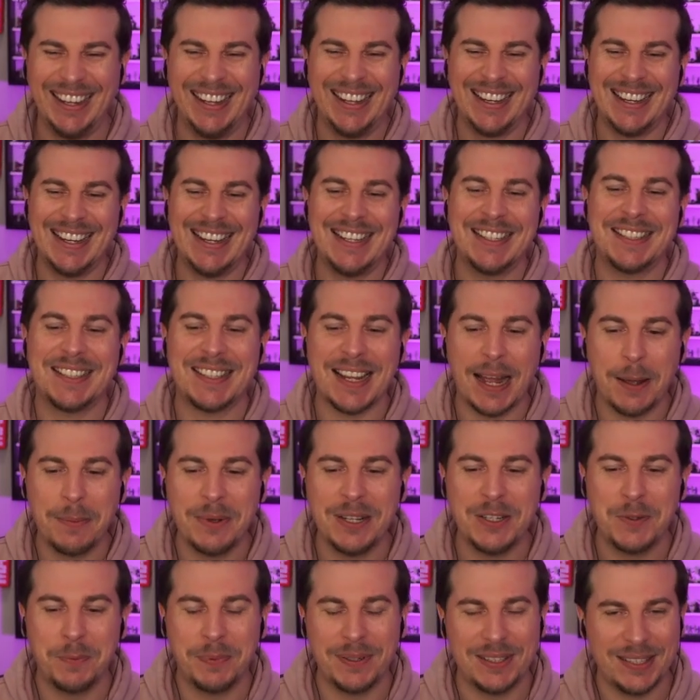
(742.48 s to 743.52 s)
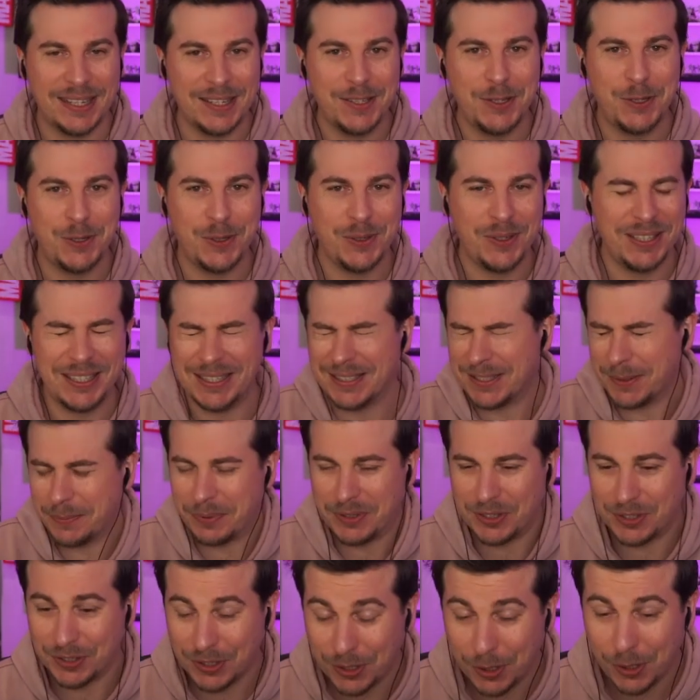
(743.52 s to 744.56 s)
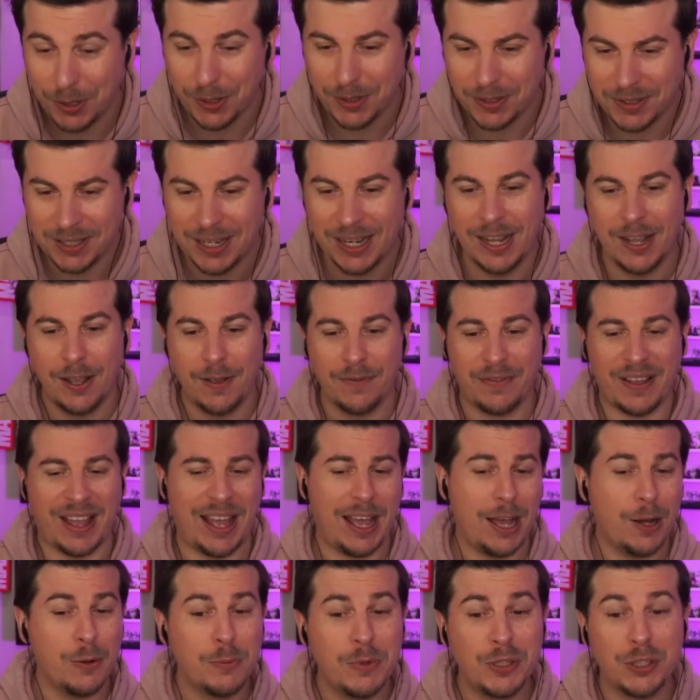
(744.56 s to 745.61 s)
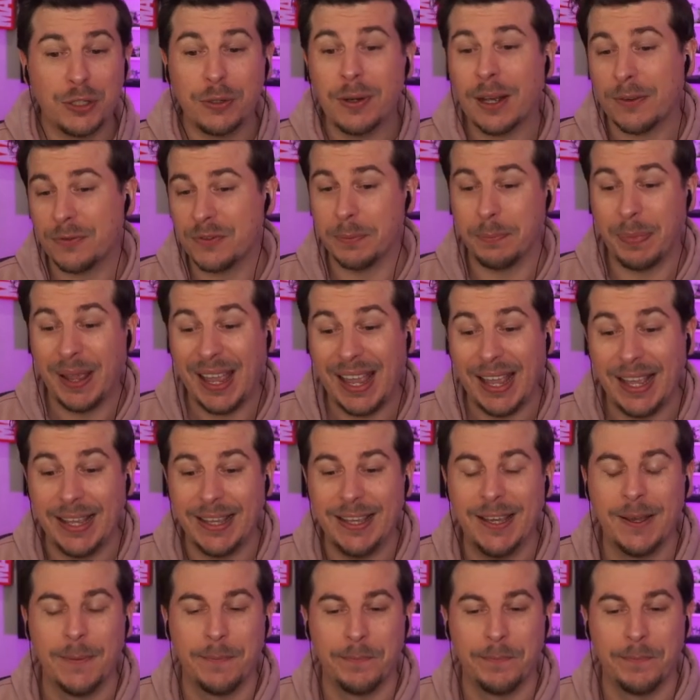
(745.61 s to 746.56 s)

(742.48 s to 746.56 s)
Its damage potential is absurd for how much you have to pay.